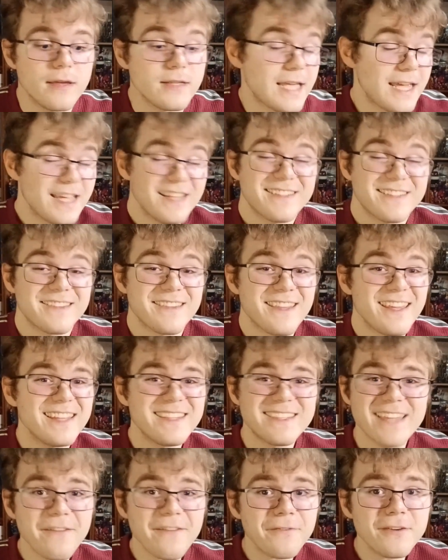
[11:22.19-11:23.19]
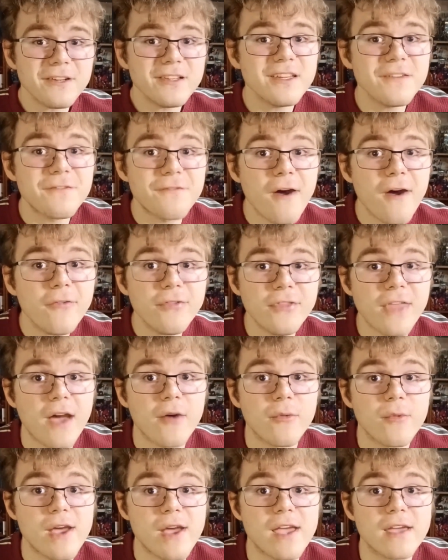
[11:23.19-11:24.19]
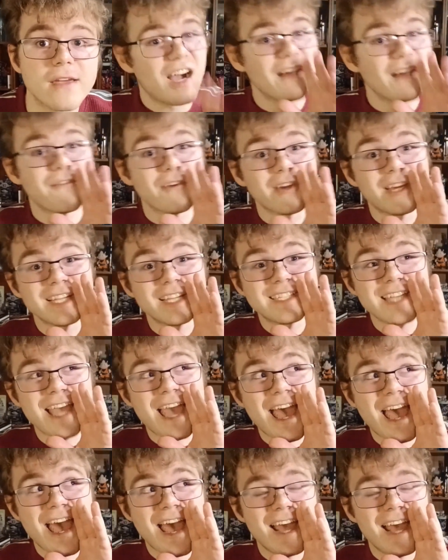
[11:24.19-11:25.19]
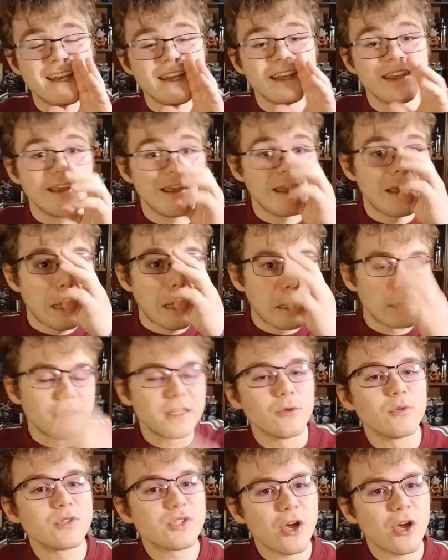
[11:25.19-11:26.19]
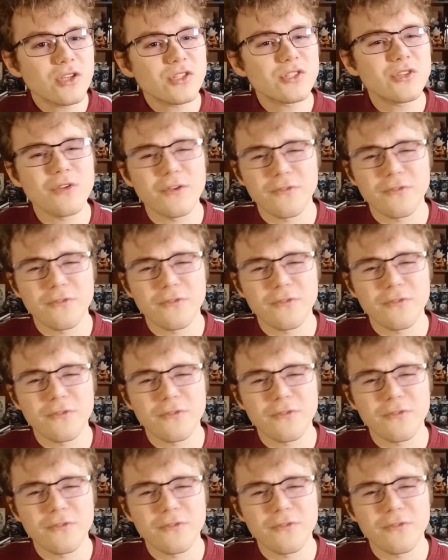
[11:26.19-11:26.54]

And it definitely felt that way. I forgot to add, there was also a